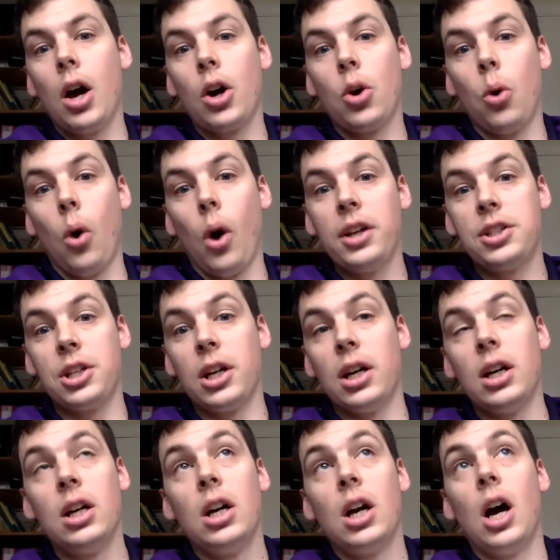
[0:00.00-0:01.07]
quite
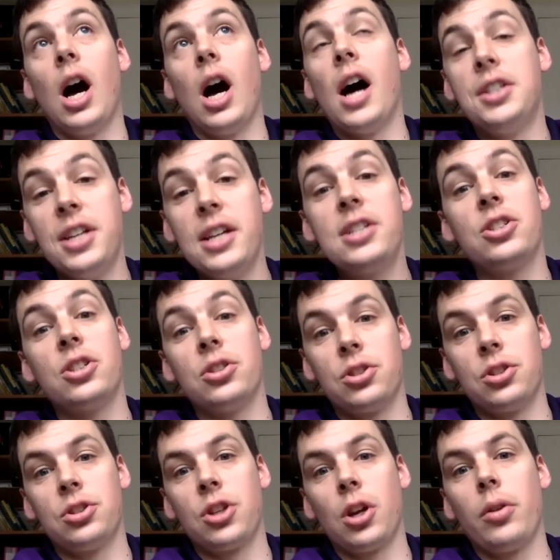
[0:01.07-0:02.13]
a distance,
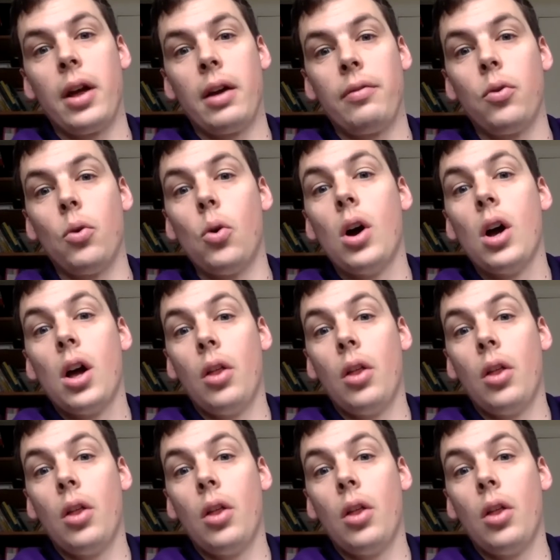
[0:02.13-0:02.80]
and so therefore